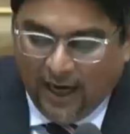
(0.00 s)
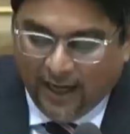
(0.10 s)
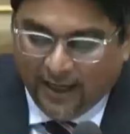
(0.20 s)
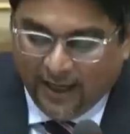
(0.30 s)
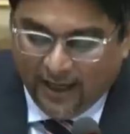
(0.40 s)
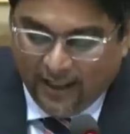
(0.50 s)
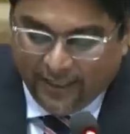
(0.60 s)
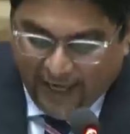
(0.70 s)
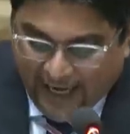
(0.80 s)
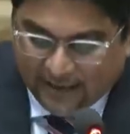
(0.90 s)
And
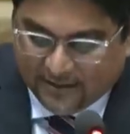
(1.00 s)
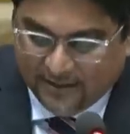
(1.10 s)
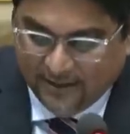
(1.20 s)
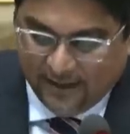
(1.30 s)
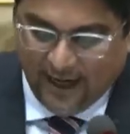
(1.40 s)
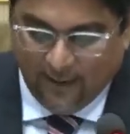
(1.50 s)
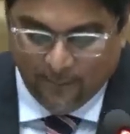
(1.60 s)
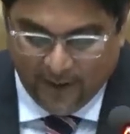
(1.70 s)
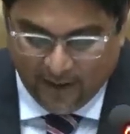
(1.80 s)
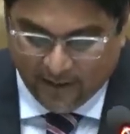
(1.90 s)
that
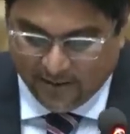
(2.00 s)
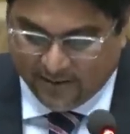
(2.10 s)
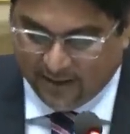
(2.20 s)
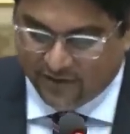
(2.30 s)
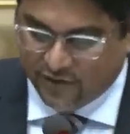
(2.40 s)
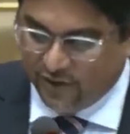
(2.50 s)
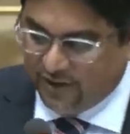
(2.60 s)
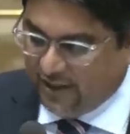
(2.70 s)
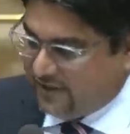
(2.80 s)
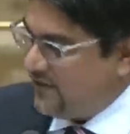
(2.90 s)
ambulance has to
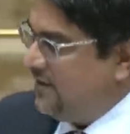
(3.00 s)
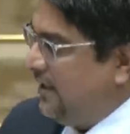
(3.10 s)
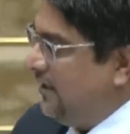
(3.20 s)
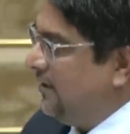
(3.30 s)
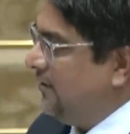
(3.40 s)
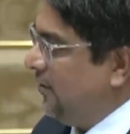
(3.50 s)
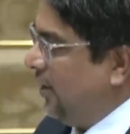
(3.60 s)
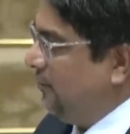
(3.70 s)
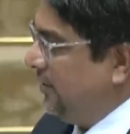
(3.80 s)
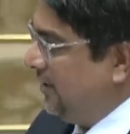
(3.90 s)
this day
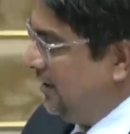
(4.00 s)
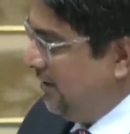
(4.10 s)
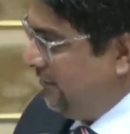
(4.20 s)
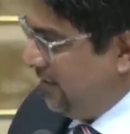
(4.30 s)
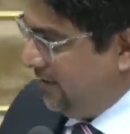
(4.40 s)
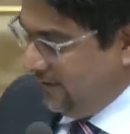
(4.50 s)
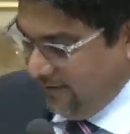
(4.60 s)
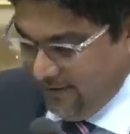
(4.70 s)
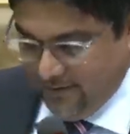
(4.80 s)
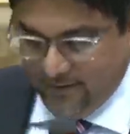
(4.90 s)
not been delivered.
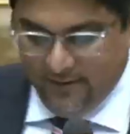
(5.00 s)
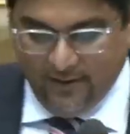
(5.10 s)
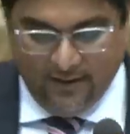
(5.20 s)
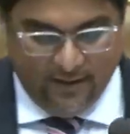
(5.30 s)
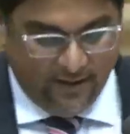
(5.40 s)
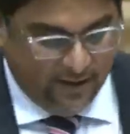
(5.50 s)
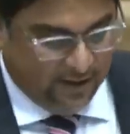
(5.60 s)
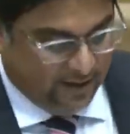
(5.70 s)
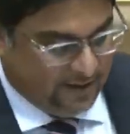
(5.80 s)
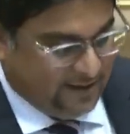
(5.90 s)

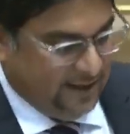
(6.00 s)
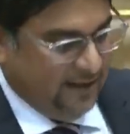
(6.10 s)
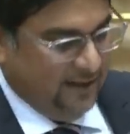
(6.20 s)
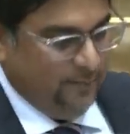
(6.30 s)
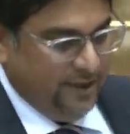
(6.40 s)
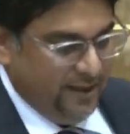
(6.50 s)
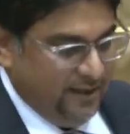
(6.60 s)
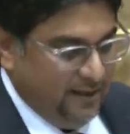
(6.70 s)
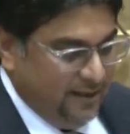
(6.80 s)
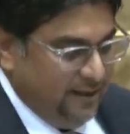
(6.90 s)
It is still
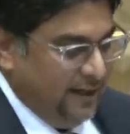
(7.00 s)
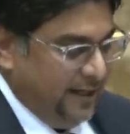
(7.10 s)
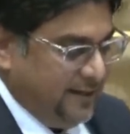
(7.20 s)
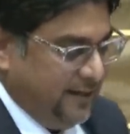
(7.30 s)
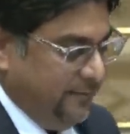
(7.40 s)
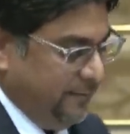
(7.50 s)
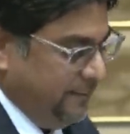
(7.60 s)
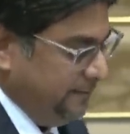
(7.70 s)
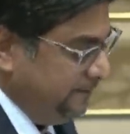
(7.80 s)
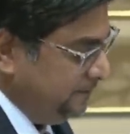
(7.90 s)
being in
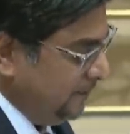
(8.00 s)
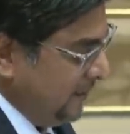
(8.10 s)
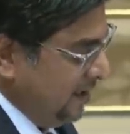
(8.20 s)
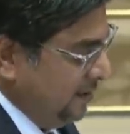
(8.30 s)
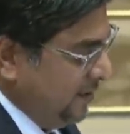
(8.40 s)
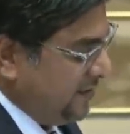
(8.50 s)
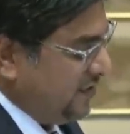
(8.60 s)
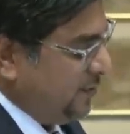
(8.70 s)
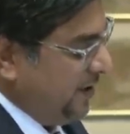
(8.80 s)
Letem. Mr.